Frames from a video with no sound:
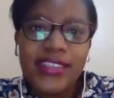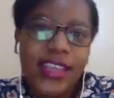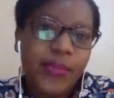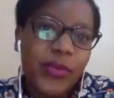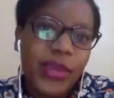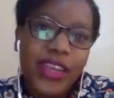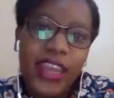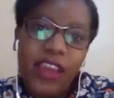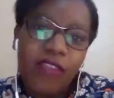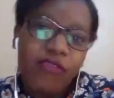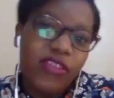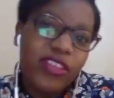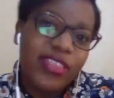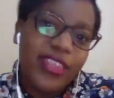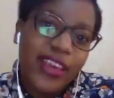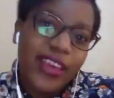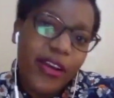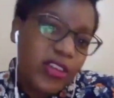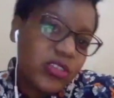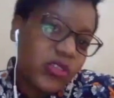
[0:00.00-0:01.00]

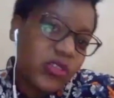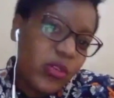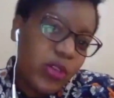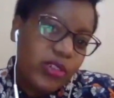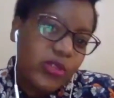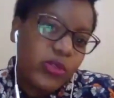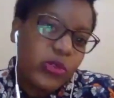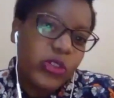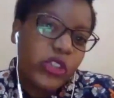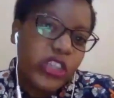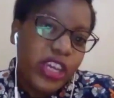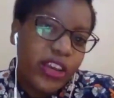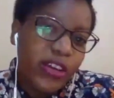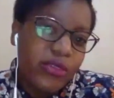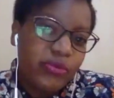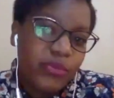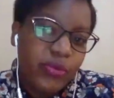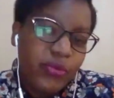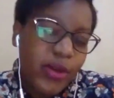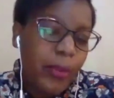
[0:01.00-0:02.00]
everything I was going to
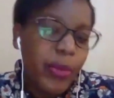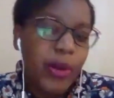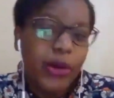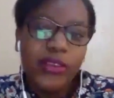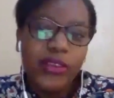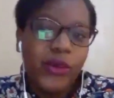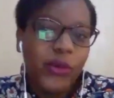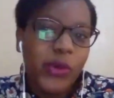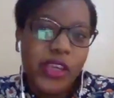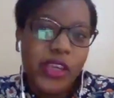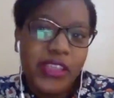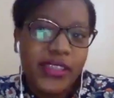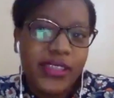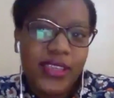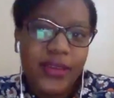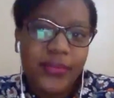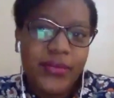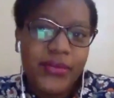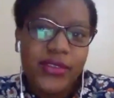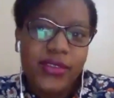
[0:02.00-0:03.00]
share about the week
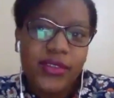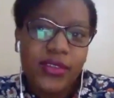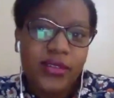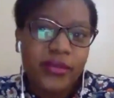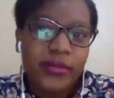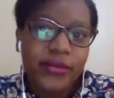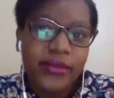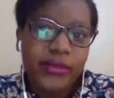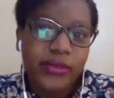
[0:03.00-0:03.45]
seems,